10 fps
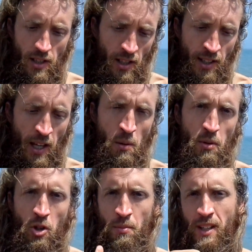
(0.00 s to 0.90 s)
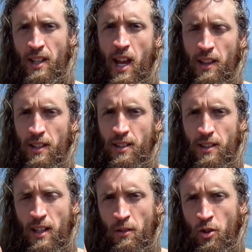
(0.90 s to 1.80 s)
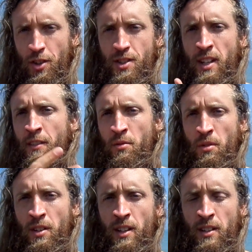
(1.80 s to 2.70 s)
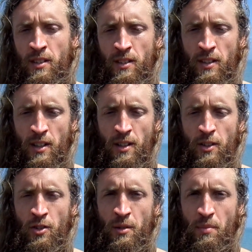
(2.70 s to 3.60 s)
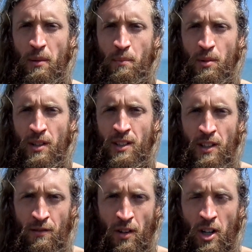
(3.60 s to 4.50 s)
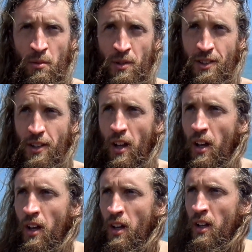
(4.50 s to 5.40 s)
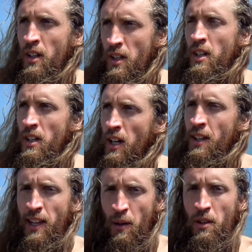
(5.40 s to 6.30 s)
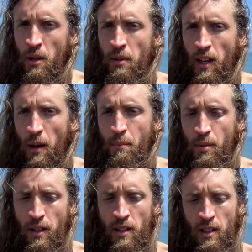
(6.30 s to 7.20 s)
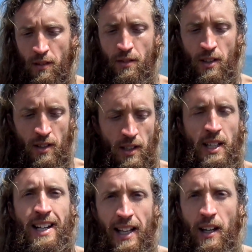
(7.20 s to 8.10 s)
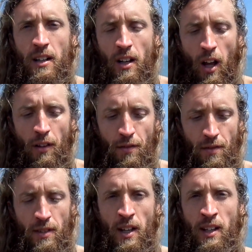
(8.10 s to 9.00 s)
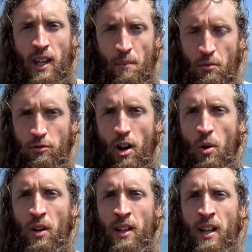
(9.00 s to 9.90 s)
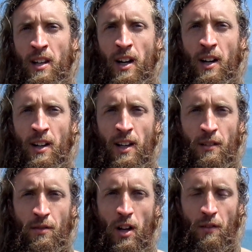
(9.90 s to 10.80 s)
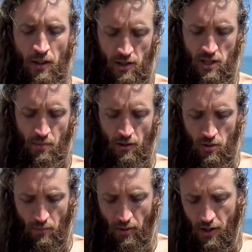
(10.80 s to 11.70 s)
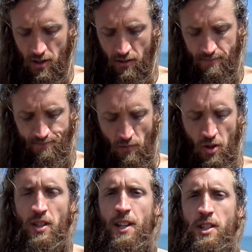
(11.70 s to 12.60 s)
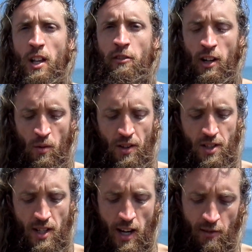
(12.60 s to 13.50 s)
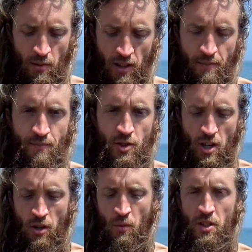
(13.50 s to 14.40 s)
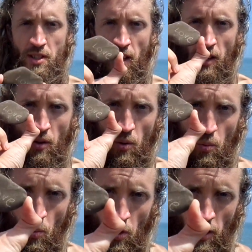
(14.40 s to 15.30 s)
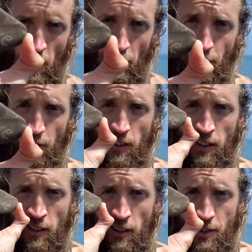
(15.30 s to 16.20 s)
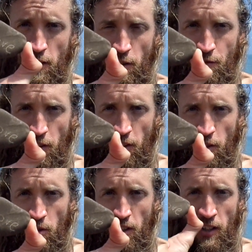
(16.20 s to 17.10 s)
And then we become connected to us and everybody and other people and the environment. And then we can be happy and live a, a clear life and keep growing and learning and evolving as a spiritual person. So that's all I really wanted to say, everybody. So I wish to say one love and lots of love to you.